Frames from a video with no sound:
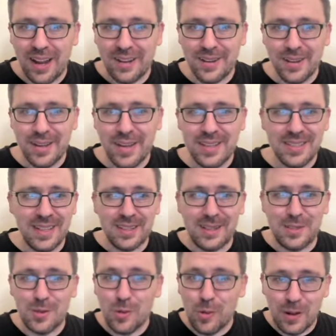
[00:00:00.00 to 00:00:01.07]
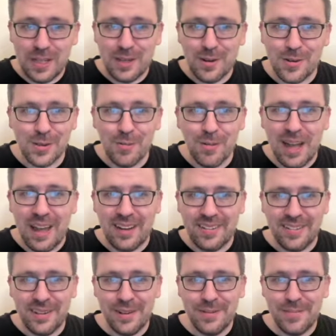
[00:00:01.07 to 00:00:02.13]
It's not like it's 20 years away.
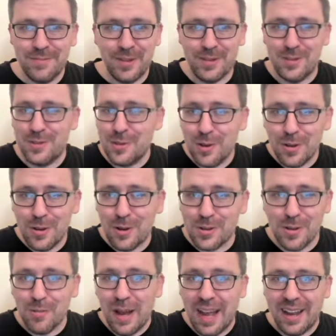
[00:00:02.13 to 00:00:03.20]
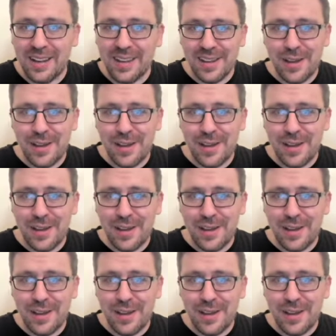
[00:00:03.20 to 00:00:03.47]
It's 2 years away.